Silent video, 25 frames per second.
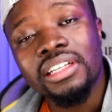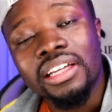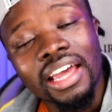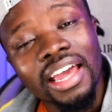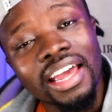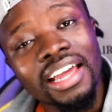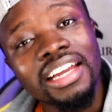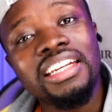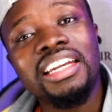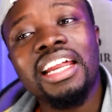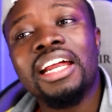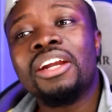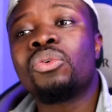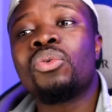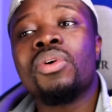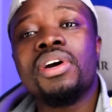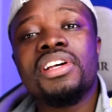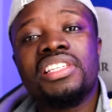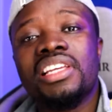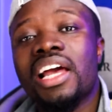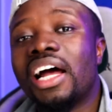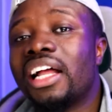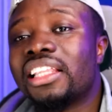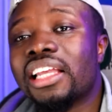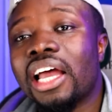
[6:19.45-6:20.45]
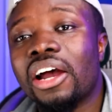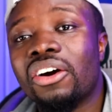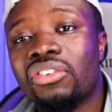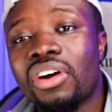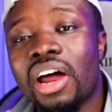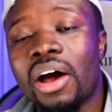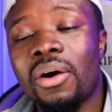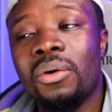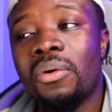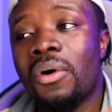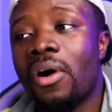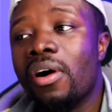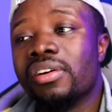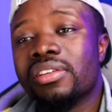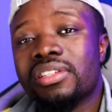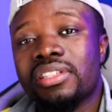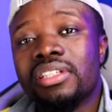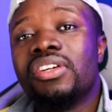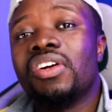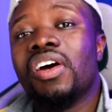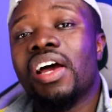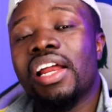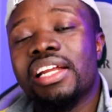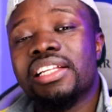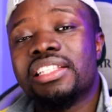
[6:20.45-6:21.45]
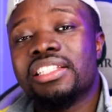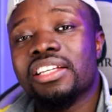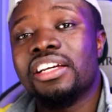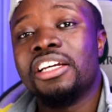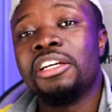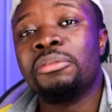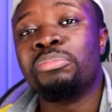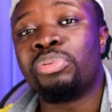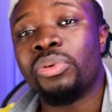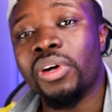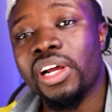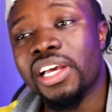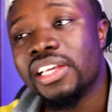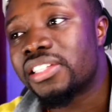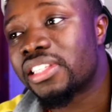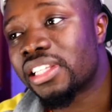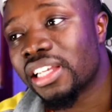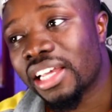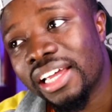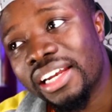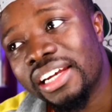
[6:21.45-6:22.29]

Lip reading: And then Kwesi Atta crowd was, you know, a little impressed.